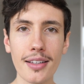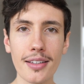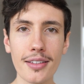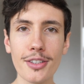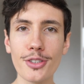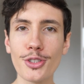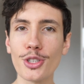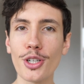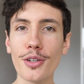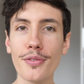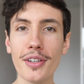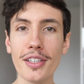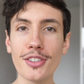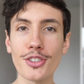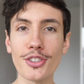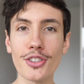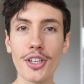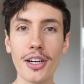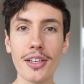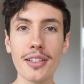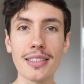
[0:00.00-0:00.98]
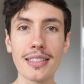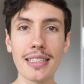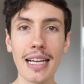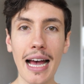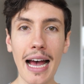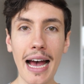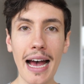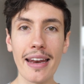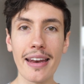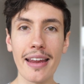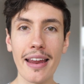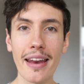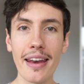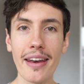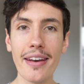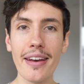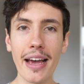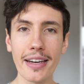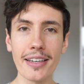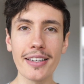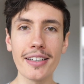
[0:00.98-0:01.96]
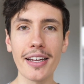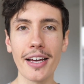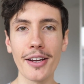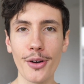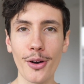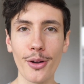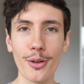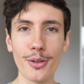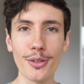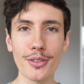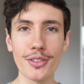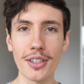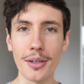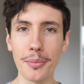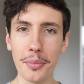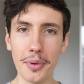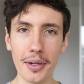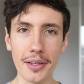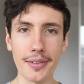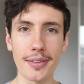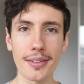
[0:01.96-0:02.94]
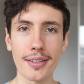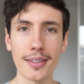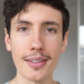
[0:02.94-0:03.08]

This service starts at $99 a month.